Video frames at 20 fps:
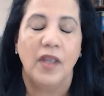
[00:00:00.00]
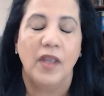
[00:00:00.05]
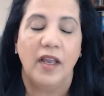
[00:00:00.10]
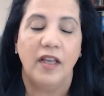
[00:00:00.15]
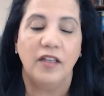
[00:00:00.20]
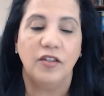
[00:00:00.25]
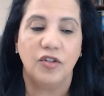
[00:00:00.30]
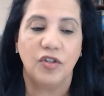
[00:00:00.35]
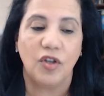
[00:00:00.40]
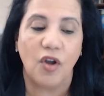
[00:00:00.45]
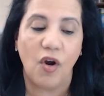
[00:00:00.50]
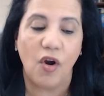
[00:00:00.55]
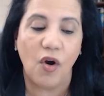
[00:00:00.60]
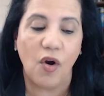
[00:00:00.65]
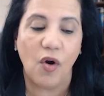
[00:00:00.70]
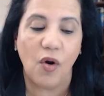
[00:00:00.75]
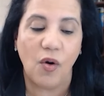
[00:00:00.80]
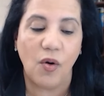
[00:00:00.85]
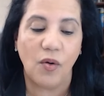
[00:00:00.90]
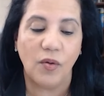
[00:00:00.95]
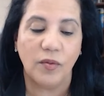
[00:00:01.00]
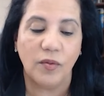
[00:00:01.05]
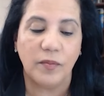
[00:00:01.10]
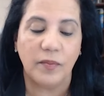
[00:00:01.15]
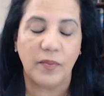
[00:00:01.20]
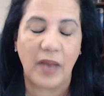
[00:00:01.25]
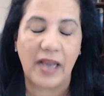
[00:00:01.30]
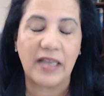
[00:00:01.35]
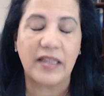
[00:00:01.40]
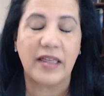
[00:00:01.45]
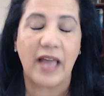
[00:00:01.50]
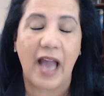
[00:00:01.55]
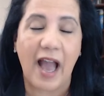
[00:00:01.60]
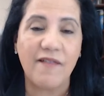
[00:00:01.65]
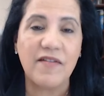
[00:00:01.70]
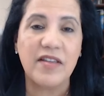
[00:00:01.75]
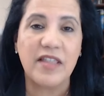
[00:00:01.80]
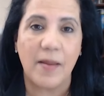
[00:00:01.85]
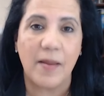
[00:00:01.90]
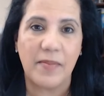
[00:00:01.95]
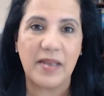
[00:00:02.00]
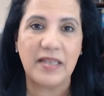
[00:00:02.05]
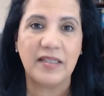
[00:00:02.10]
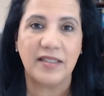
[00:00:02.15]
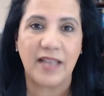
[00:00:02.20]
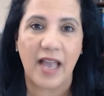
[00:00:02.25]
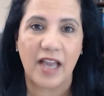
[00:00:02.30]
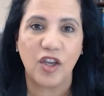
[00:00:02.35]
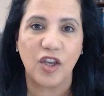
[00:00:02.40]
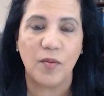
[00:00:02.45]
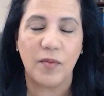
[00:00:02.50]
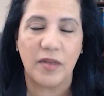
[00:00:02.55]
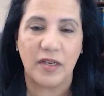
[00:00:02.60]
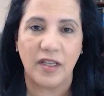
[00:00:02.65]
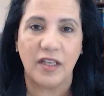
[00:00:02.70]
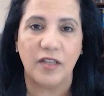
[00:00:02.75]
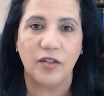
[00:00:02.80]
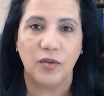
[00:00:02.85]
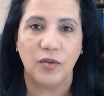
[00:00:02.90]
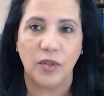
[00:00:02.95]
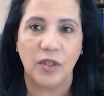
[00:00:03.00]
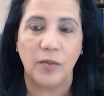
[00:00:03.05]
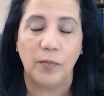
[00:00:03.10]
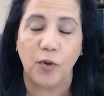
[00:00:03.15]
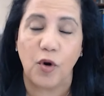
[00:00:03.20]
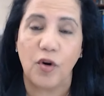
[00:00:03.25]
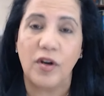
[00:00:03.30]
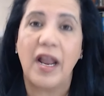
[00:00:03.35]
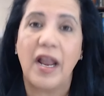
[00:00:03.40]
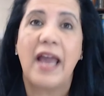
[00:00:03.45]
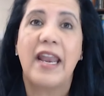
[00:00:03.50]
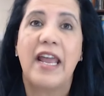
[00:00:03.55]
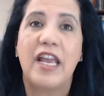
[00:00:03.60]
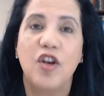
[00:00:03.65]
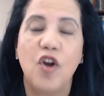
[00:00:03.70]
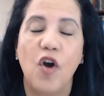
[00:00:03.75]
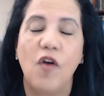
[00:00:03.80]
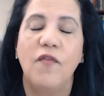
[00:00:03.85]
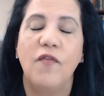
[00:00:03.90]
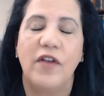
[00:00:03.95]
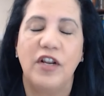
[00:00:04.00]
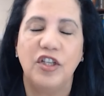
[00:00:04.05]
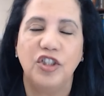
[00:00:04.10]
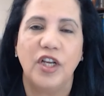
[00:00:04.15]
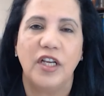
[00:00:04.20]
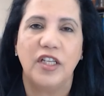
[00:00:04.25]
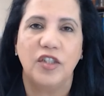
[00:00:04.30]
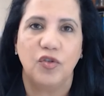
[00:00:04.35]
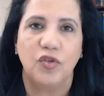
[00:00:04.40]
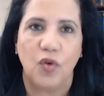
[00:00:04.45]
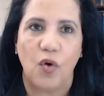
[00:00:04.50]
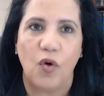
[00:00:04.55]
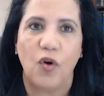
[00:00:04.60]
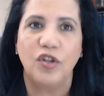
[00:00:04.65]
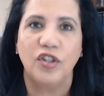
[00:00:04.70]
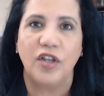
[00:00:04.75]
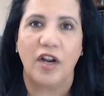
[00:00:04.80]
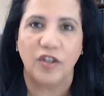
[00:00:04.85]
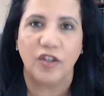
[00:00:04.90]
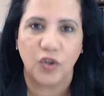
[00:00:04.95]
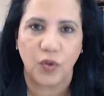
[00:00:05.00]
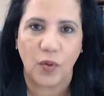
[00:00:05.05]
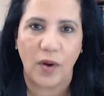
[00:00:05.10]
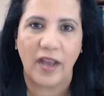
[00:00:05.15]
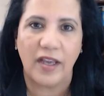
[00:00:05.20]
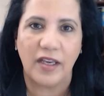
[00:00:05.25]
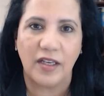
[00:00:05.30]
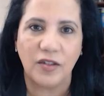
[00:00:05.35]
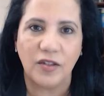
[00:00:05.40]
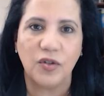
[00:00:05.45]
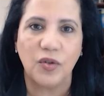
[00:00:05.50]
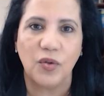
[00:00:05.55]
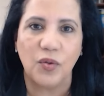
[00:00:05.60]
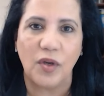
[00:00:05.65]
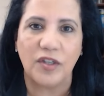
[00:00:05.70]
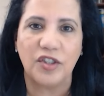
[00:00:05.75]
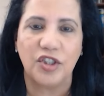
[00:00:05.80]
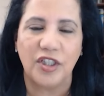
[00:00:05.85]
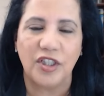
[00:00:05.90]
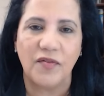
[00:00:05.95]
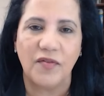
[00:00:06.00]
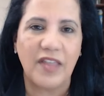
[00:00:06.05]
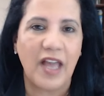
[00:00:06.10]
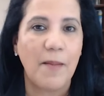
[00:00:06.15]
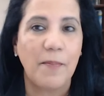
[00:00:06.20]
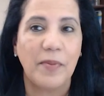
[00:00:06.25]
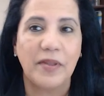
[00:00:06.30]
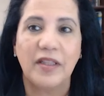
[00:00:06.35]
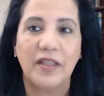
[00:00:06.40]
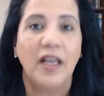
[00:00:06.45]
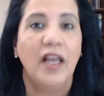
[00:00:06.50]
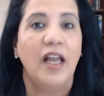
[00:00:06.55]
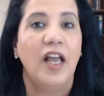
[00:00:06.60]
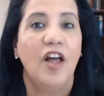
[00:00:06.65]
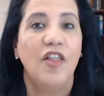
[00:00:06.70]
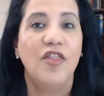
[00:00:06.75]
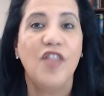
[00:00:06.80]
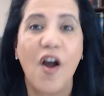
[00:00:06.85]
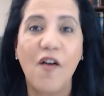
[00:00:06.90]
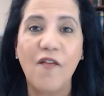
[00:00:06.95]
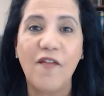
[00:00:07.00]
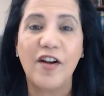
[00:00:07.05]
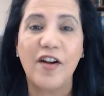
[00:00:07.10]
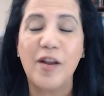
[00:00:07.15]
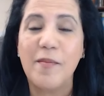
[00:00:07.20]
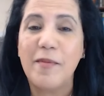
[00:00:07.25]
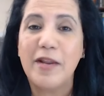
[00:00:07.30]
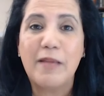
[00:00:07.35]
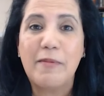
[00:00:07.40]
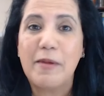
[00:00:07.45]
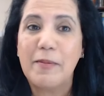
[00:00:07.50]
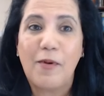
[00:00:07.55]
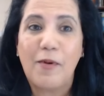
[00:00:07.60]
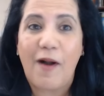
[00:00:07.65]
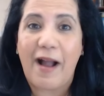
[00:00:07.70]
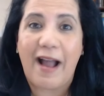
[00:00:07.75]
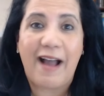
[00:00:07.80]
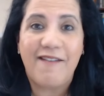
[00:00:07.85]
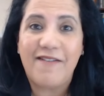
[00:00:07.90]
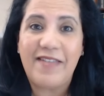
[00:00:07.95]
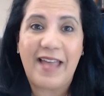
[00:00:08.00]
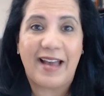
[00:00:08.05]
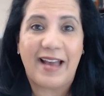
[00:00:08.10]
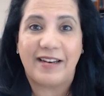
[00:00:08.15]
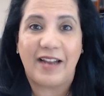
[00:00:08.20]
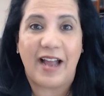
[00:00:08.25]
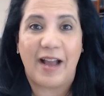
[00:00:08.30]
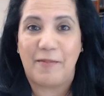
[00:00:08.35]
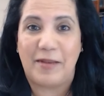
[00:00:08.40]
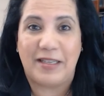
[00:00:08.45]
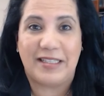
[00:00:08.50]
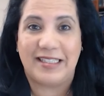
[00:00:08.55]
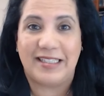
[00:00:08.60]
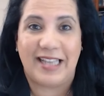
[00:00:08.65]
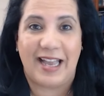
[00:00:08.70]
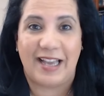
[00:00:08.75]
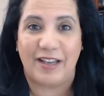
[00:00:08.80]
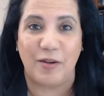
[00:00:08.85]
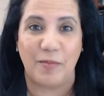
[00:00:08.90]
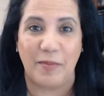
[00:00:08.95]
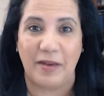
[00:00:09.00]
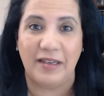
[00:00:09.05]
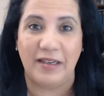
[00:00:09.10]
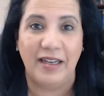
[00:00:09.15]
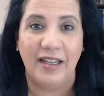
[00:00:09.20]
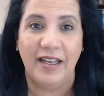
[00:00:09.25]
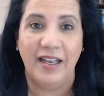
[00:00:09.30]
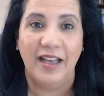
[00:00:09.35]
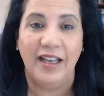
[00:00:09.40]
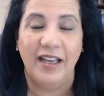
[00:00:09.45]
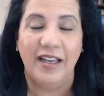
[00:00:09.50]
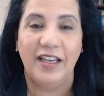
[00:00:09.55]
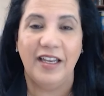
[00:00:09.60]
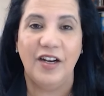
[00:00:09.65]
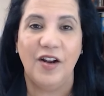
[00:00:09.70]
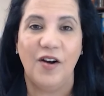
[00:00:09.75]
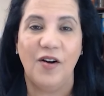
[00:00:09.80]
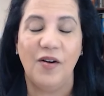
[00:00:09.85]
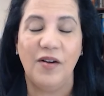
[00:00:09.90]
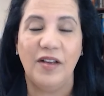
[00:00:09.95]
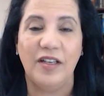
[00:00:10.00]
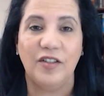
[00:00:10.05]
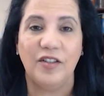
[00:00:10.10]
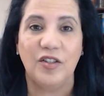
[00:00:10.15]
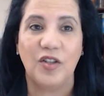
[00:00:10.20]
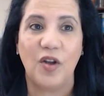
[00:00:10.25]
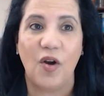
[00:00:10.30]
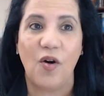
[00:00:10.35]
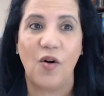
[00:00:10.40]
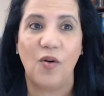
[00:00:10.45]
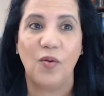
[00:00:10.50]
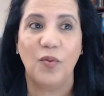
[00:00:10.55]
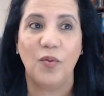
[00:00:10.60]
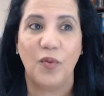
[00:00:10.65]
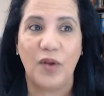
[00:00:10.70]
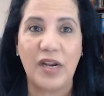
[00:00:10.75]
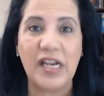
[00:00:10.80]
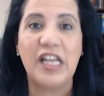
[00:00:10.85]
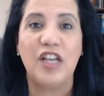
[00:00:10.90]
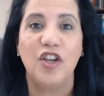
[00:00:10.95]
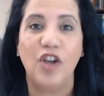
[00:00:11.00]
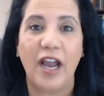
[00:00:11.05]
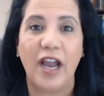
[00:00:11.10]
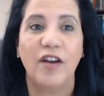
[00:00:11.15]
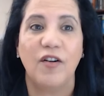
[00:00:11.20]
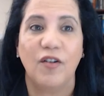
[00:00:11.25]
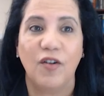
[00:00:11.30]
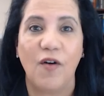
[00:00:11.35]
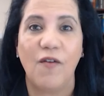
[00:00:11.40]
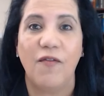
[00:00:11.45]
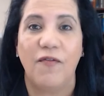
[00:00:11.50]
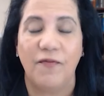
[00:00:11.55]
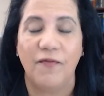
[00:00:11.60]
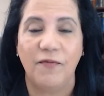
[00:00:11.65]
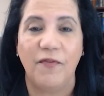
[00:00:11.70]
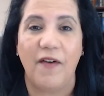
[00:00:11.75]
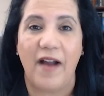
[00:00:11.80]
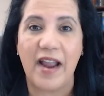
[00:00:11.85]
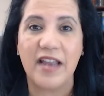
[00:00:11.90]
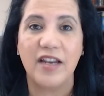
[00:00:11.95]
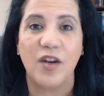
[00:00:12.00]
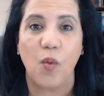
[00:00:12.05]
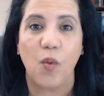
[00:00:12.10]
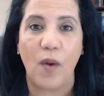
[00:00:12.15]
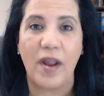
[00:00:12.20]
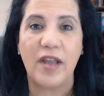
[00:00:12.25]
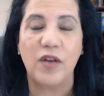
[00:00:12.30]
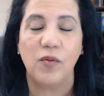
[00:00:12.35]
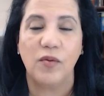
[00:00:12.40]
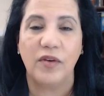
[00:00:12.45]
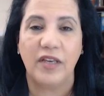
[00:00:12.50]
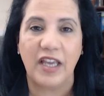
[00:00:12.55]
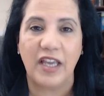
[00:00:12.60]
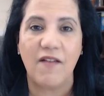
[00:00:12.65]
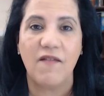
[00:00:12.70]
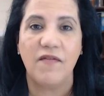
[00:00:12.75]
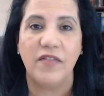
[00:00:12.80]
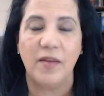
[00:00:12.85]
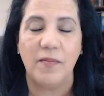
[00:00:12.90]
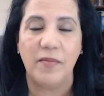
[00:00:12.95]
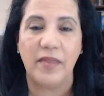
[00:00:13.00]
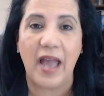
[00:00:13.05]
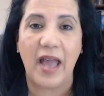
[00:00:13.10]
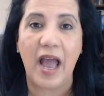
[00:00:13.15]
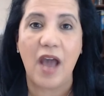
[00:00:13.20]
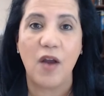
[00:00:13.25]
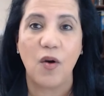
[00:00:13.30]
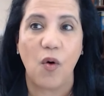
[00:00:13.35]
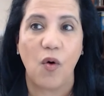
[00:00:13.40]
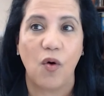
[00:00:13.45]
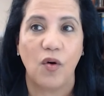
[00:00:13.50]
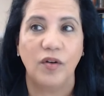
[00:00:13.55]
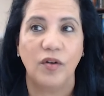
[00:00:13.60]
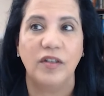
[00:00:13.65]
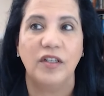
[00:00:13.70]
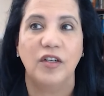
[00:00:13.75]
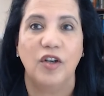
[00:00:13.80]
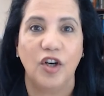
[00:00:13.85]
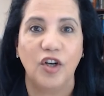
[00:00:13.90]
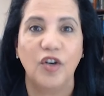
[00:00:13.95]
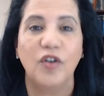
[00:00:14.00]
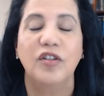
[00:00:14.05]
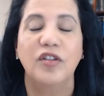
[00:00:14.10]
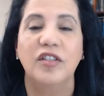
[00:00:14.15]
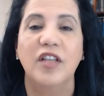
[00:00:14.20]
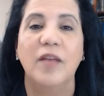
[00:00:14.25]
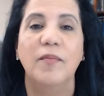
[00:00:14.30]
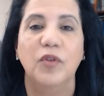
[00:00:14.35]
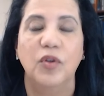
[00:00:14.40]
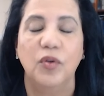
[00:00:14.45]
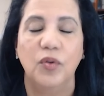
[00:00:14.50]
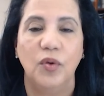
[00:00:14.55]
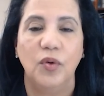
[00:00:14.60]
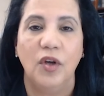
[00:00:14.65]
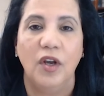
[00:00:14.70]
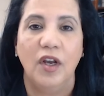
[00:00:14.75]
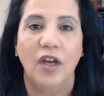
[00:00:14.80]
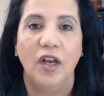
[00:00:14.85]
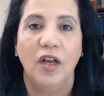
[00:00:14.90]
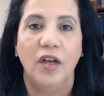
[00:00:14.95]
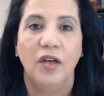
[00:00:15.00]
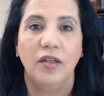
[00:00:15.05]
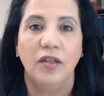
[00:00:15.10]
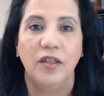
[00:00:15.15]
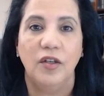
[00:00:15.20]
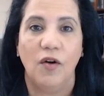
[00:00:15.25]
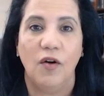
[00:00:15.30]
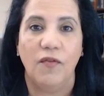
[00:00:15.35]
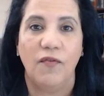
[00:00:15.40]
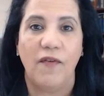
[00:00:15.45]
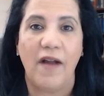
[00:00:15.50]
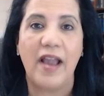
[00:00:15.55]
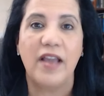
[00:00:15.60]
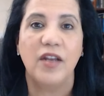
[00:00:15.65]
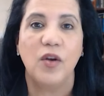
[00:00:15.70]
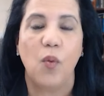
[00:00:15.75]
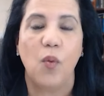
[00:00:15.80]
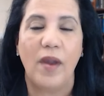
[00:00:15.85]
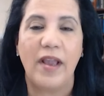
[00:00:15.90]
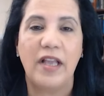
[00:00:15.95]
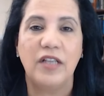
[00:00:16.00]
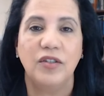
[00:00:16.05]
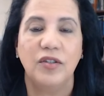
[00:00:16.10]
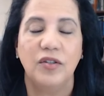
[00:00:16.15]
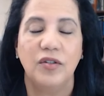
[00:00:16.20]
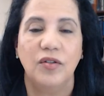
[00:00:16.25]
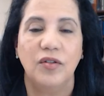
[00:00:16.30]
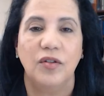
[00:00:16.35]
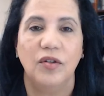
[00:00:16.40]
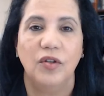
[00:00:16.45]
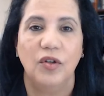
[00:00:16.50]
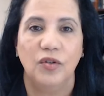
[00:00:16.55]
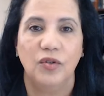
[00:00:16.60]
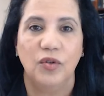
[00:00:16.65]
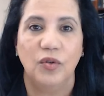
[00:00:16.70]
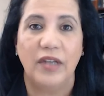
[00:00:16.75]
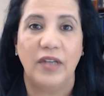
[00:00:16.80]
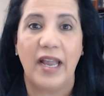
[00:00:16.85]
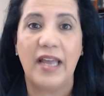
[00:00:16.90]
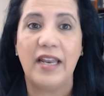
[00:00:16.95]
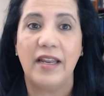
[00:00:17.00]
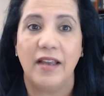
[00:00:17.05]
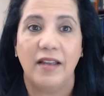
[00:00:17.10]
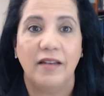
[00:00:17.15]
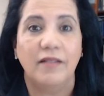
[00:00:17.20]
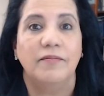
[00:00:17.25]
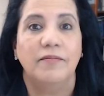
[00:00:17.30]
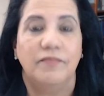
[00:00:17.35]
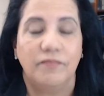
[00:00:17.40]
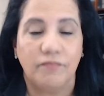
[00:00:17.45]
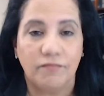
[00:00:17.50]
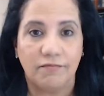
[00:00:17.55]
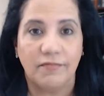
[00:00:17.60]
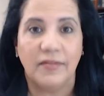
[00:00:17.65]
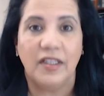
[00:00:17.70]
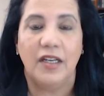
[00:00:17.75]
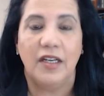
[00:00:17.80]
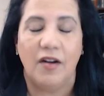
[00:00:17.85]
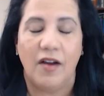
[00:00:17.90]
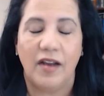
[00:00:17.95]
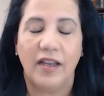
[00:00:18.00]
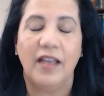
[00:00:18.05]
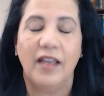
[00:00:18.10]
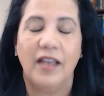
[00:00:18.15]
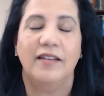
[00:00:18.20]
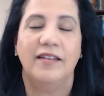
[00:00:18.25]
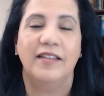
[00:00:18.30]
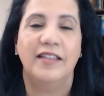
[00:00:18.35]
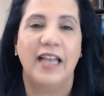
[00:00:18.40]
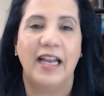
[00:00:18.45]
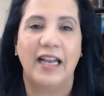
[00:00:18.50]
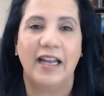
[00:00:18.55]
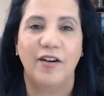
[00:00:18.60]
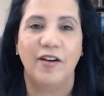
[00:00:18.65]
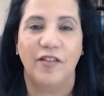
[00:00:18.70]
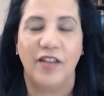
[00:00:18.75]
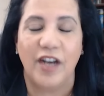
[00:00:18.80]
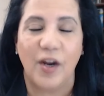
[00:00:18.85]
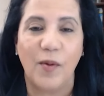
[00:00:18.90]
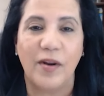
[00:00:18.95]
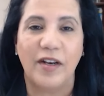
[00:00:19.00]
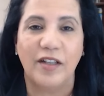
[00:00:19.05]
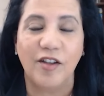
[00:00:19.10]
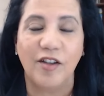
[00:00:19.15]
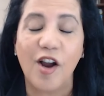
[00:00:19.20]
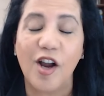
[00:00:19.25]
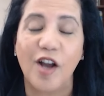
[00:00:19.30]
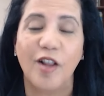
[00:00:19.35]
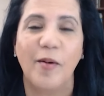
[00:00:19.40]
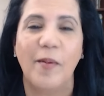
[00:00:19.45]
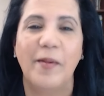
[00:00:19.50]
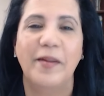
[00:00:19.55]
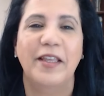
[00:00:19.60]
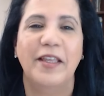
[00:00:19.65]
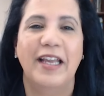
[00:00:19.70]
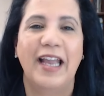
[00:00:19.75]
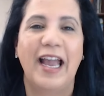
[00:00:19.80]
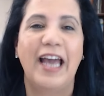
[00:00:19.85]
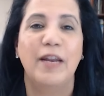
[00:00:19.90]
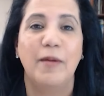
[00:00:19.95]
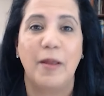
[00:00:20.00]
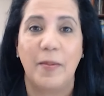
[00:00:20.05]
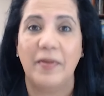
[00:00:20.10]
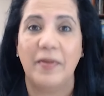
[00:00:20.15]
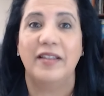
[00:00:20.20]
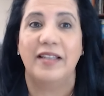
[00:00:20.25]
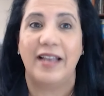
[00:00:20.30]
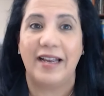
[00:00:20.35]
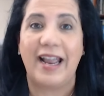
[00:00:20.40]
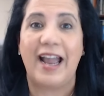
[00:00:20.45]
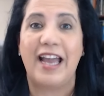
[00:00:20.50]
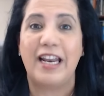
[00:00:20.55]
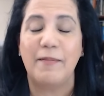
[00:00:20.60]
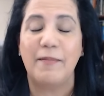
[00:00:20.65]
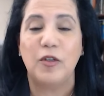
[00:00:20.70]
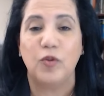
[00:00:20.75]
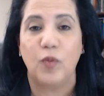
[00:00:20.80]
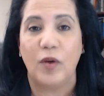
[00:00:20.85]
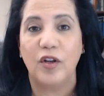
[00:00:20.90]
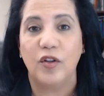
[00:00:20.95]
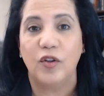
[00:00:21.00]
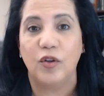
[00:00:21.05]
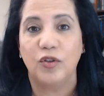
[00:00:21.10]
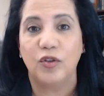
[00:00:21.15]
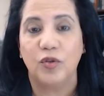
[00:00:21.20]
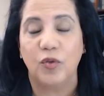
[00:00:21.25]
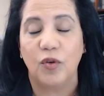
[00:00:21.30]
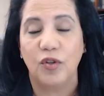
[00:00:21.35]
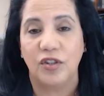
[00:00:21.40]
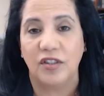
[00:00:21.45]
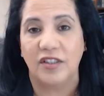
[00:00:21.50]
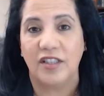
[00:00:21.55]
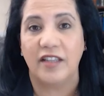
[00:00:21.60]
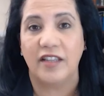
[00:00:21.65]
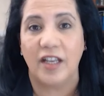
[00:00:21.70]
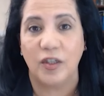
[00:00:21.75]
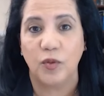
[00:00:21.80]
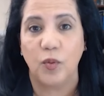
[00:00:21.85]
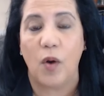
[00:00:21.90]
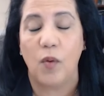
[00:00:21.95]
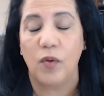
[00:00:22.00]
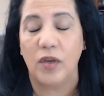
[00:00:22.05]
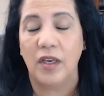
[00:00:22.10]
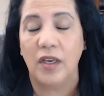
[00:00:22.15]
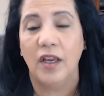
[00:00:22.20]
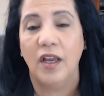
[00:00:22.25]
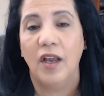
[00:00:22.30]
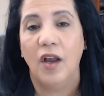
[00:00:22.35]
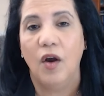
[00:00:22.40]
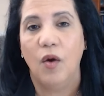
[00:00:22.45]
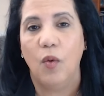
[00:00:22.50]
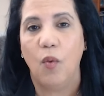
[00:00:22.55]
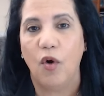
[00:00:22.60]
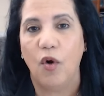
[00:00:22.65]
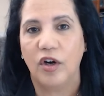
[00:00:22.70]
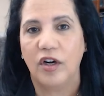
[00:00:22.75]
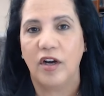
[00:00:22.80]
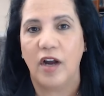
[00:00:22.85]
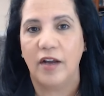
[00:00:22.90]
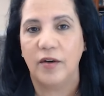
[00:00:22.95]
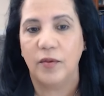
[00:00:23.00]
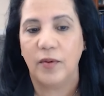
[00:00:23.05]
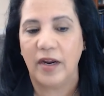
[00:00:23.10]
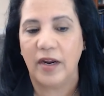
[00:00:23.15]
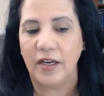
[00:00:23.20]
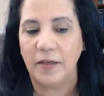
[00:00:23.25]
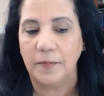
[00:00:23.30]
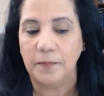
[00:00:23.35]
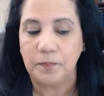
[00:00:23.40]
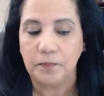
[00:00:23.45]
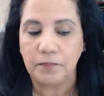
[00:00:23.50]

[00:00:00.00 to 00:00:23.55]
And so I, having that business acumen is important. And I know franchisors are trying to achieve that, but not very many people have that business acumen, you know? And so really you got to go find a way to give them that or encourage them to, you know, find a way, you know, to get it you know, again, not that I want to talk all about the academy, but the academy is one of those sources that that's what we work on, right?